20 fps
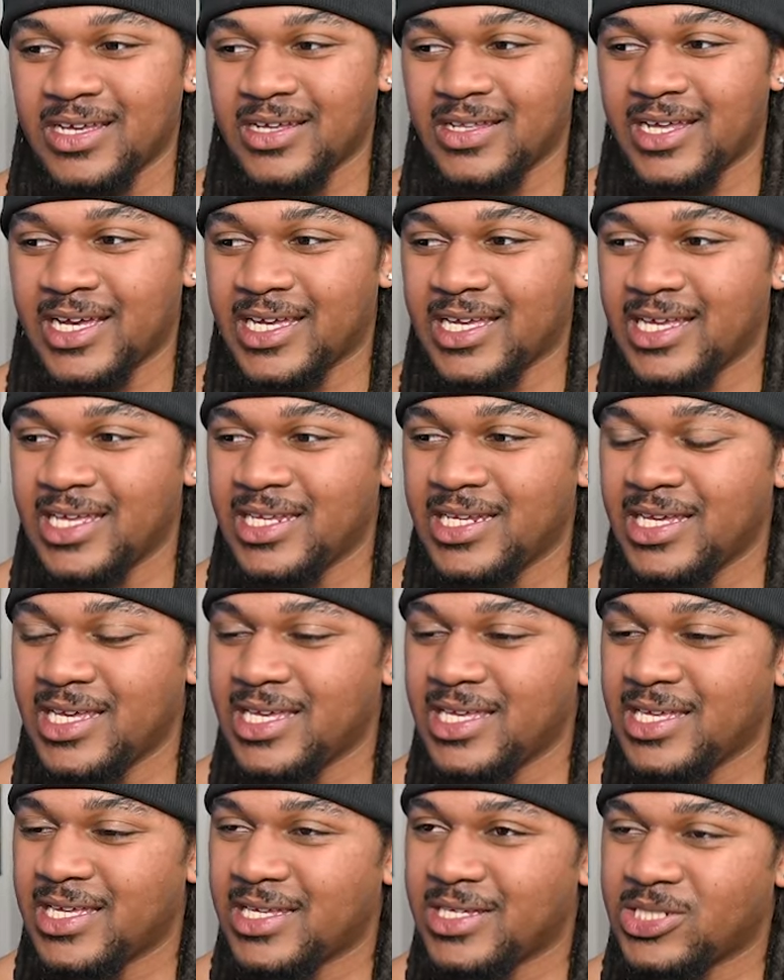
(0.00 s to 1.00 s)
Like,
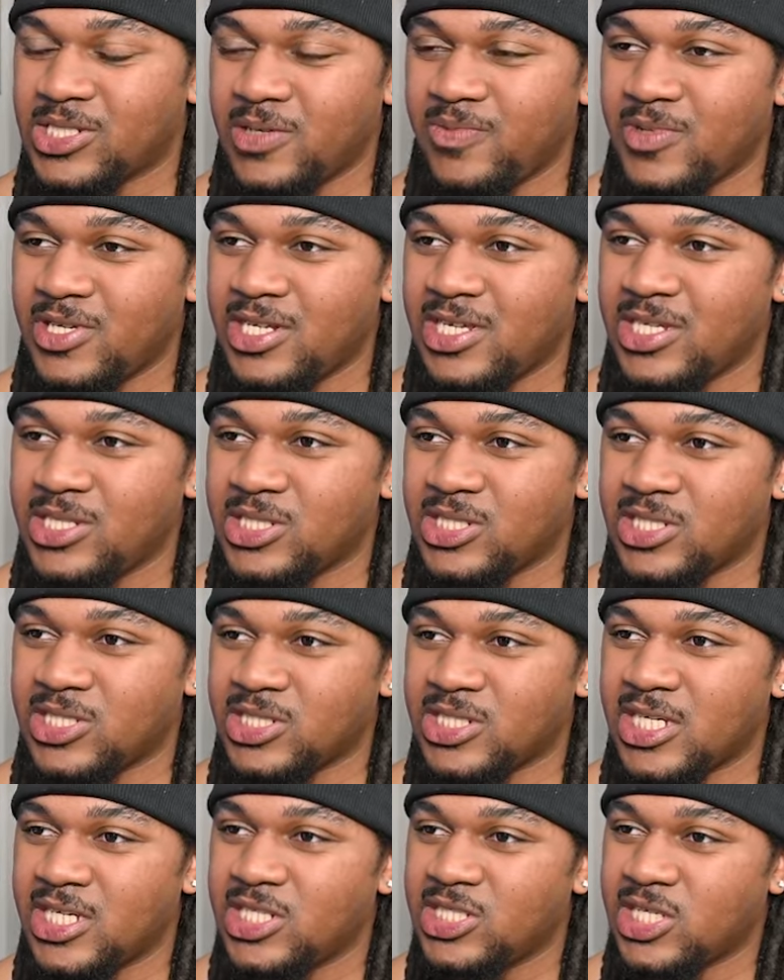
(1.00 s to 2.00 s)
it some of these
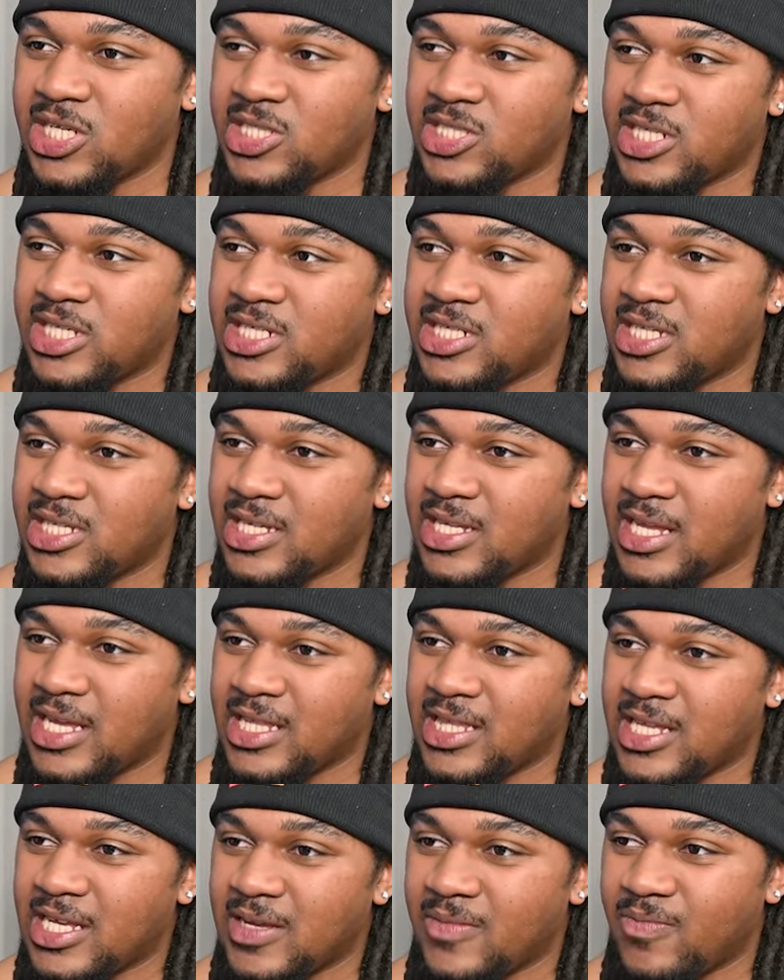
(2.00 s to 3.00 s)
decisions that
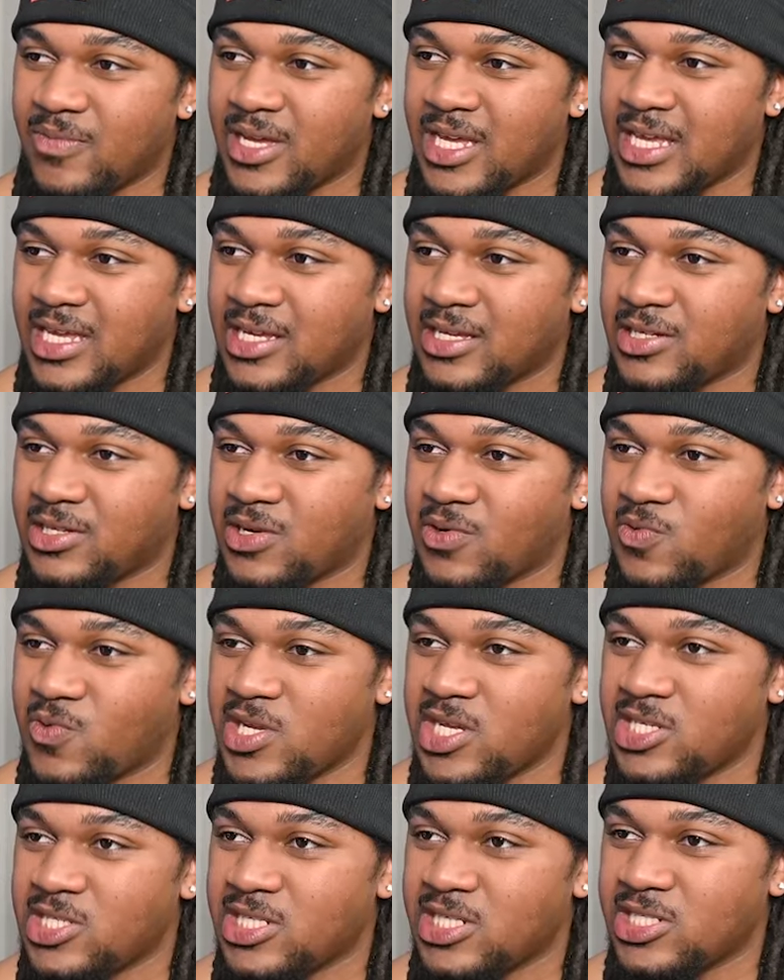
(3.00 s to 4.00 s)
they make and the
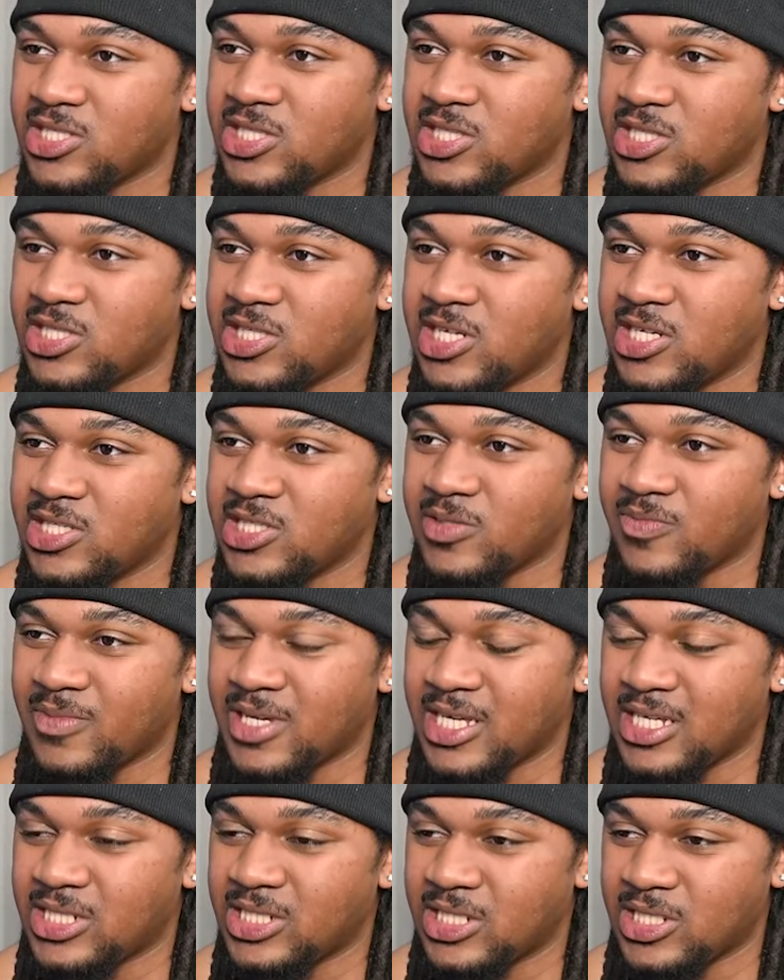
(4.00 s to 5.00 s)
reasoning just doesn't
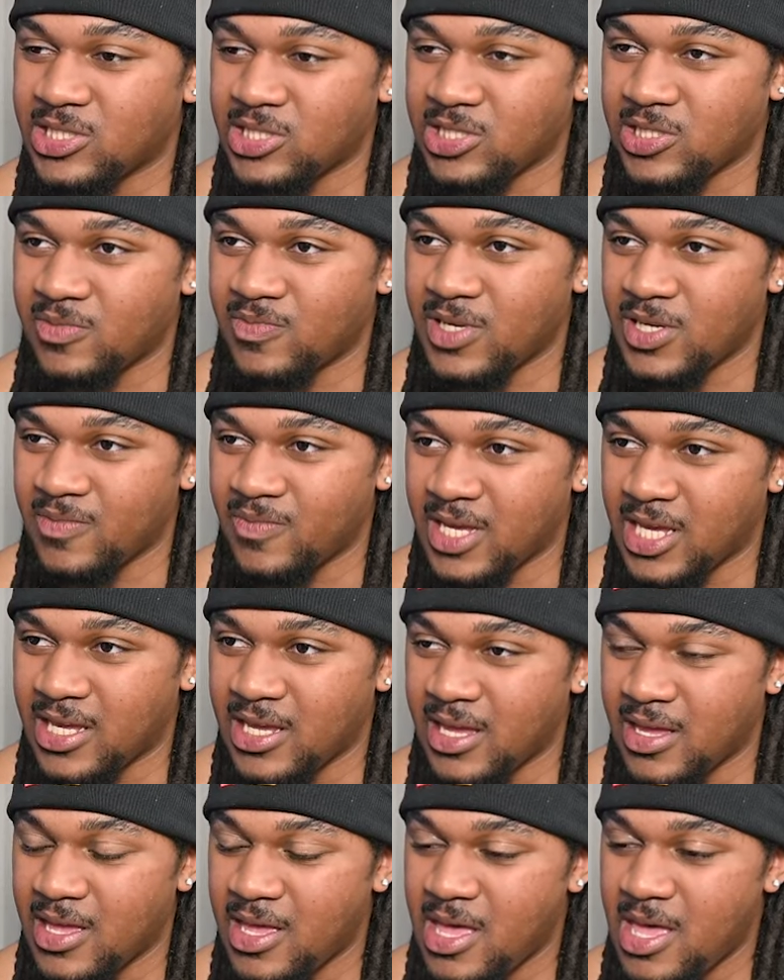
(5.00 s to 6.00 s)
make sense to me,
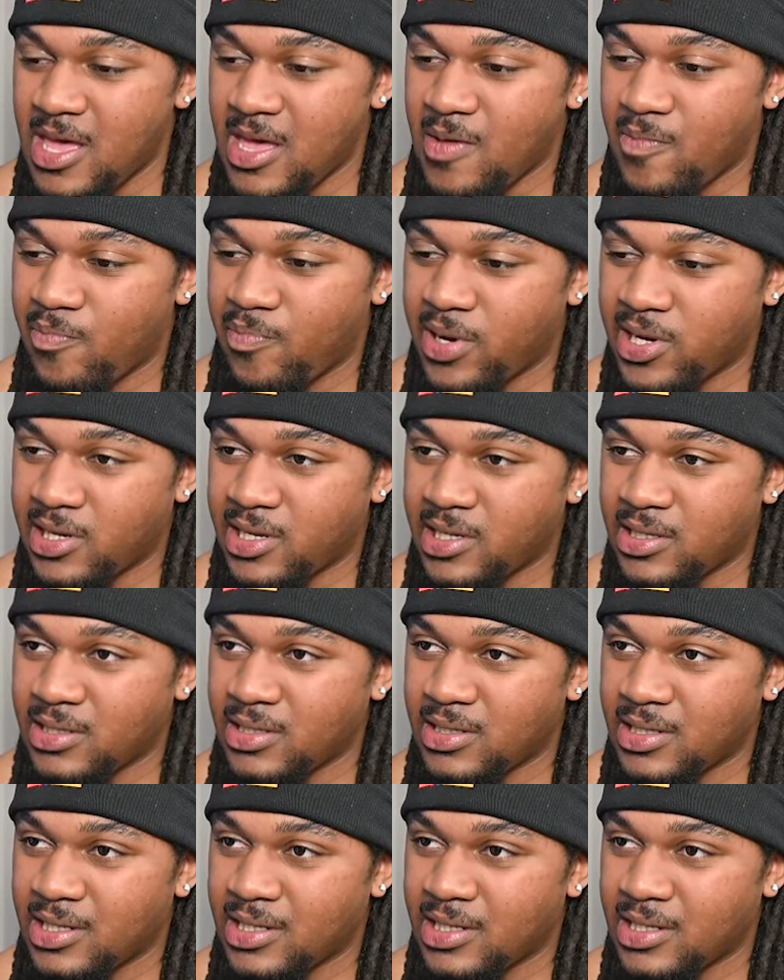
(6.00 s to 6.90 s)
man. But